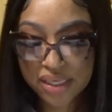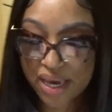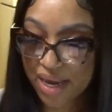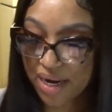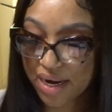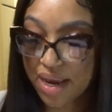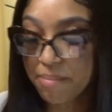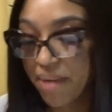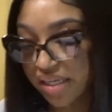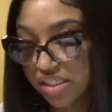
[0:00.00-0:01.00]
Canada, and
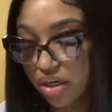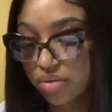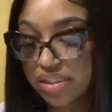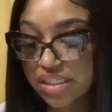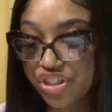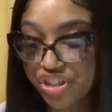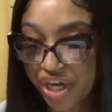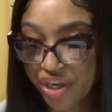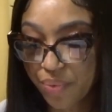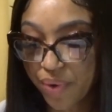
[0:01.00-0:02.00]
Mexico since
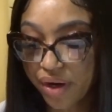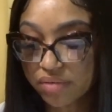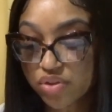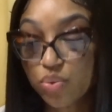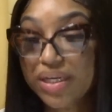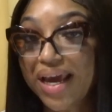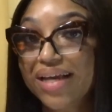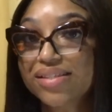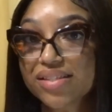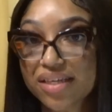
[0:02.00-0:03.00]
January of
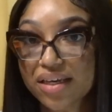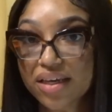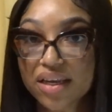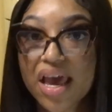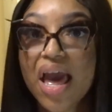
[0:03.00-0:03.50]
2018?